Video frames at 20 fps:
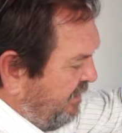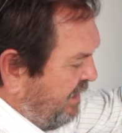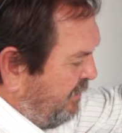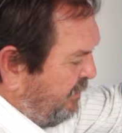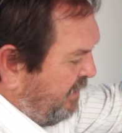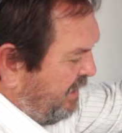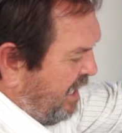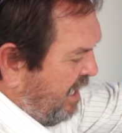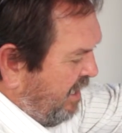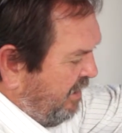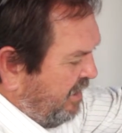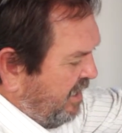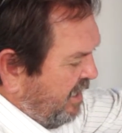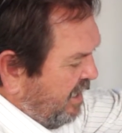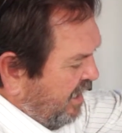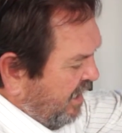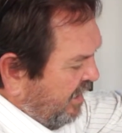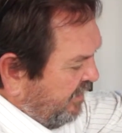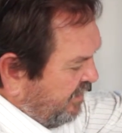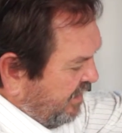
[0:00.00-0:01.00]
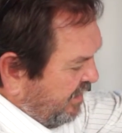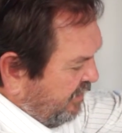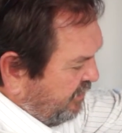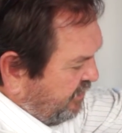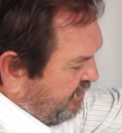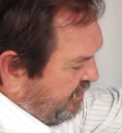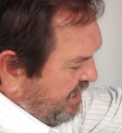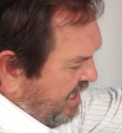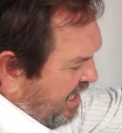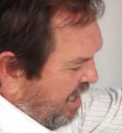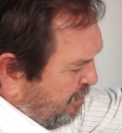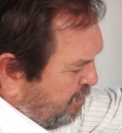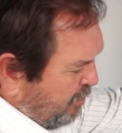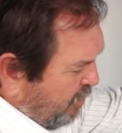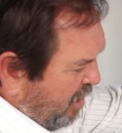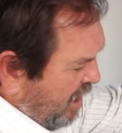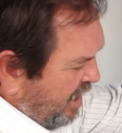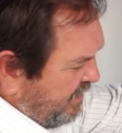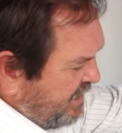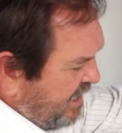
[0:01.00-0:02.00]
There we go. So you'll see how
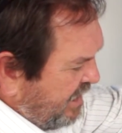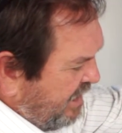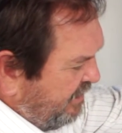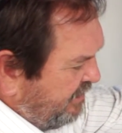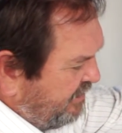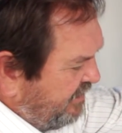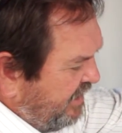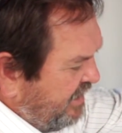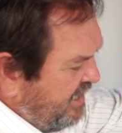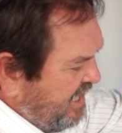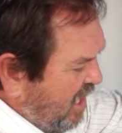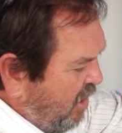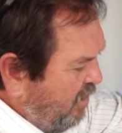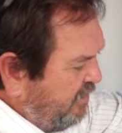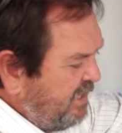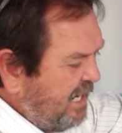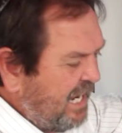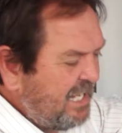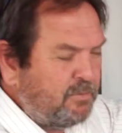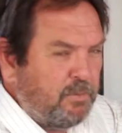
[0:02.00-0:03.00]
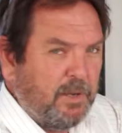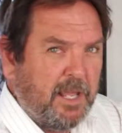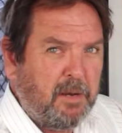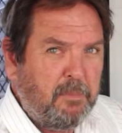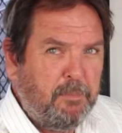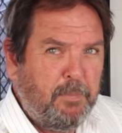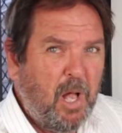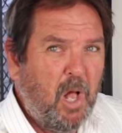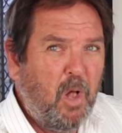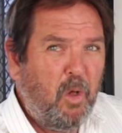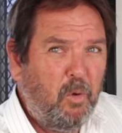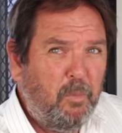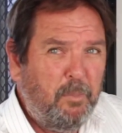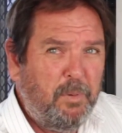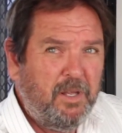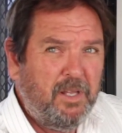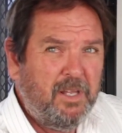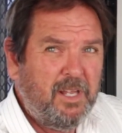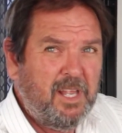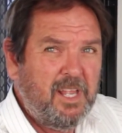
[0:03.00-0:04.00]
bright that is. In the old days we had a bulb,
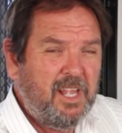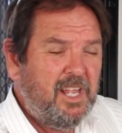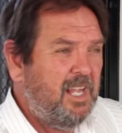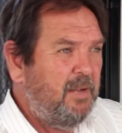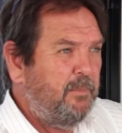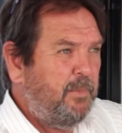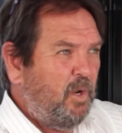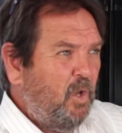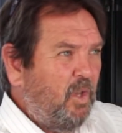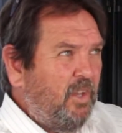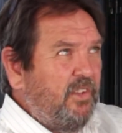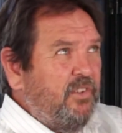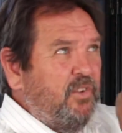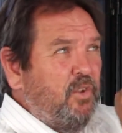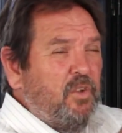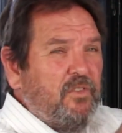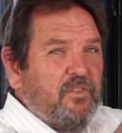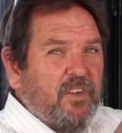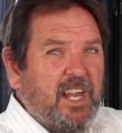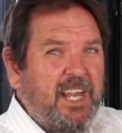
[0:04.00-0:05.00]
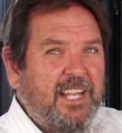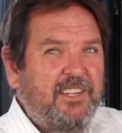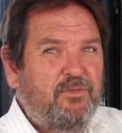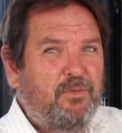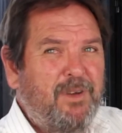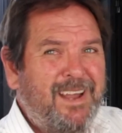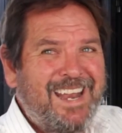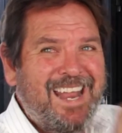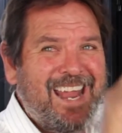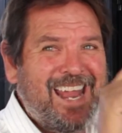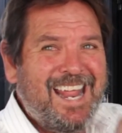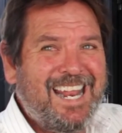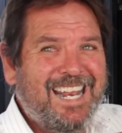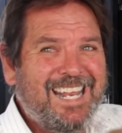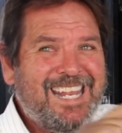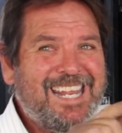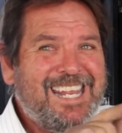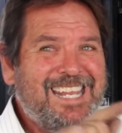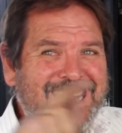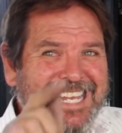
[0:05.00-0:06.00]
but all the new vans run
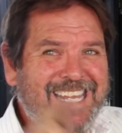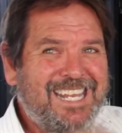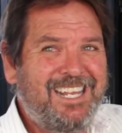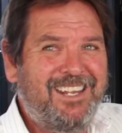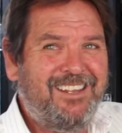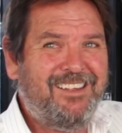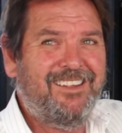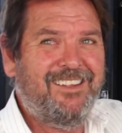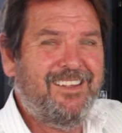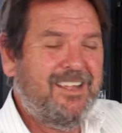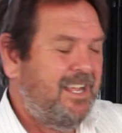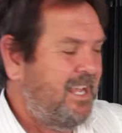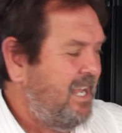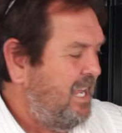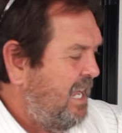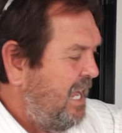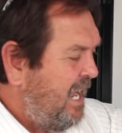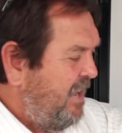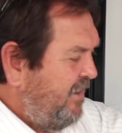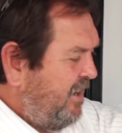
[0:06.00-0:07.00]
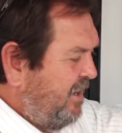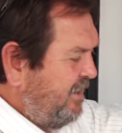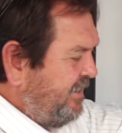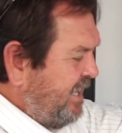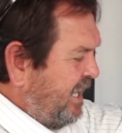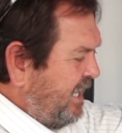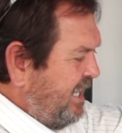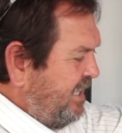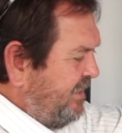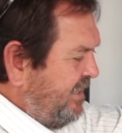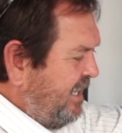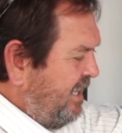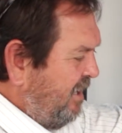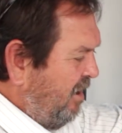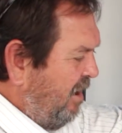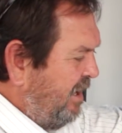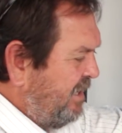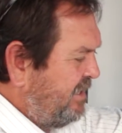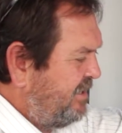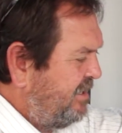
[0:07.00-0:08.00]
LED. And those LED
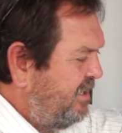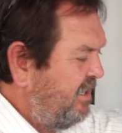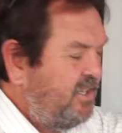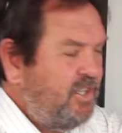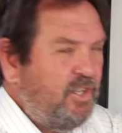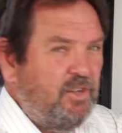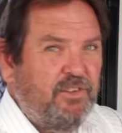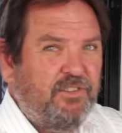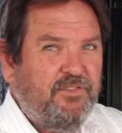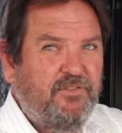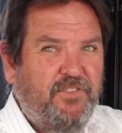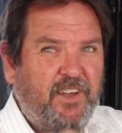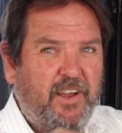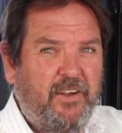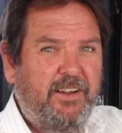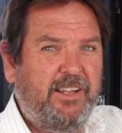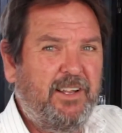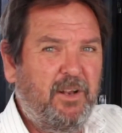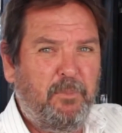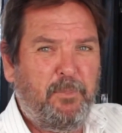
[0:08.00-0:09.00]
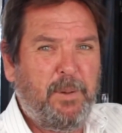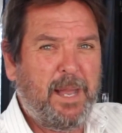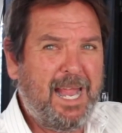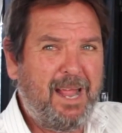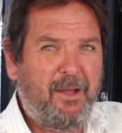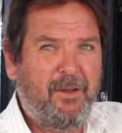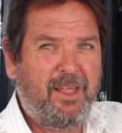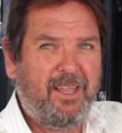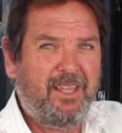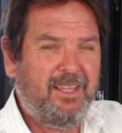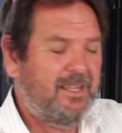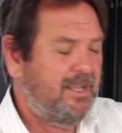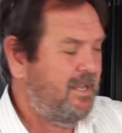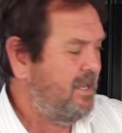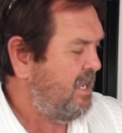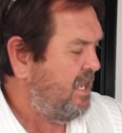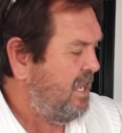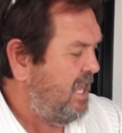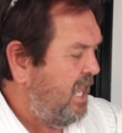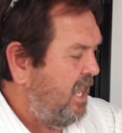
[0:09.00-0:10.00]
lights use very little power.
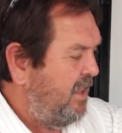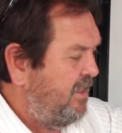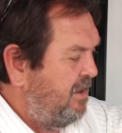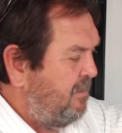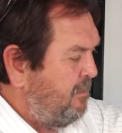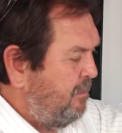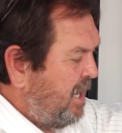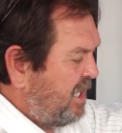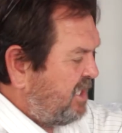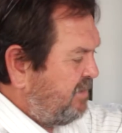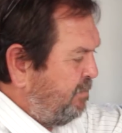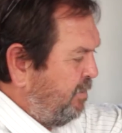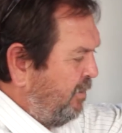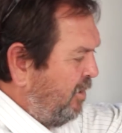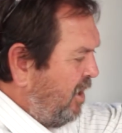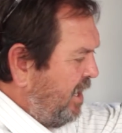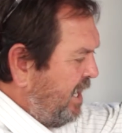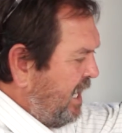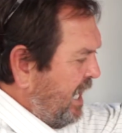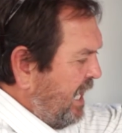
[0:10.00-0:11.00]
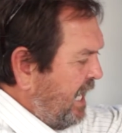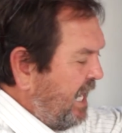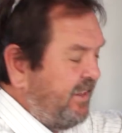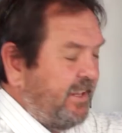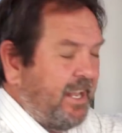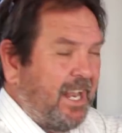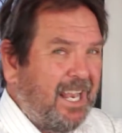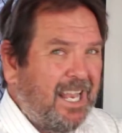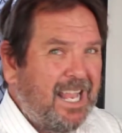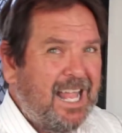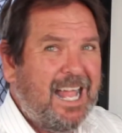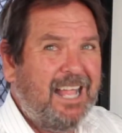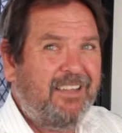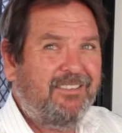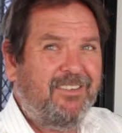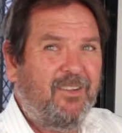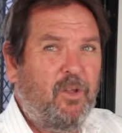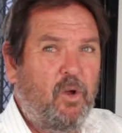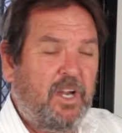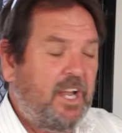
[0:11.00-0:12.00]
They're much brighter and they
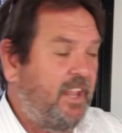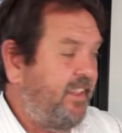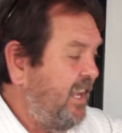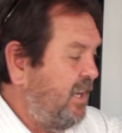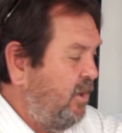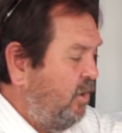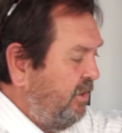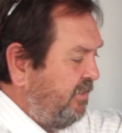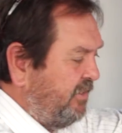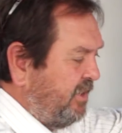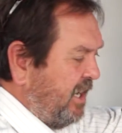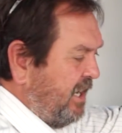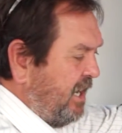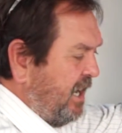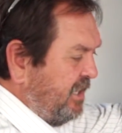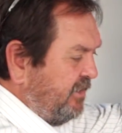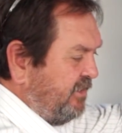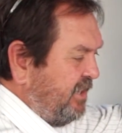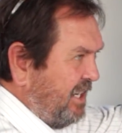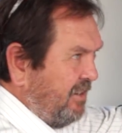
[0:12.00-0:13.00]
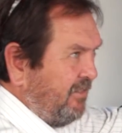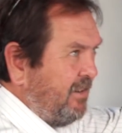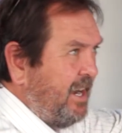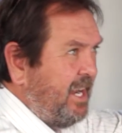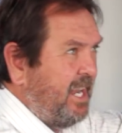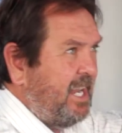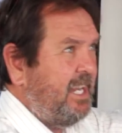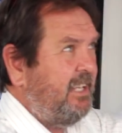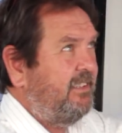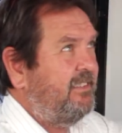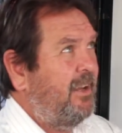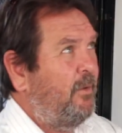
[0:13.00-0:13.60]
last longer. They also don't generate heat.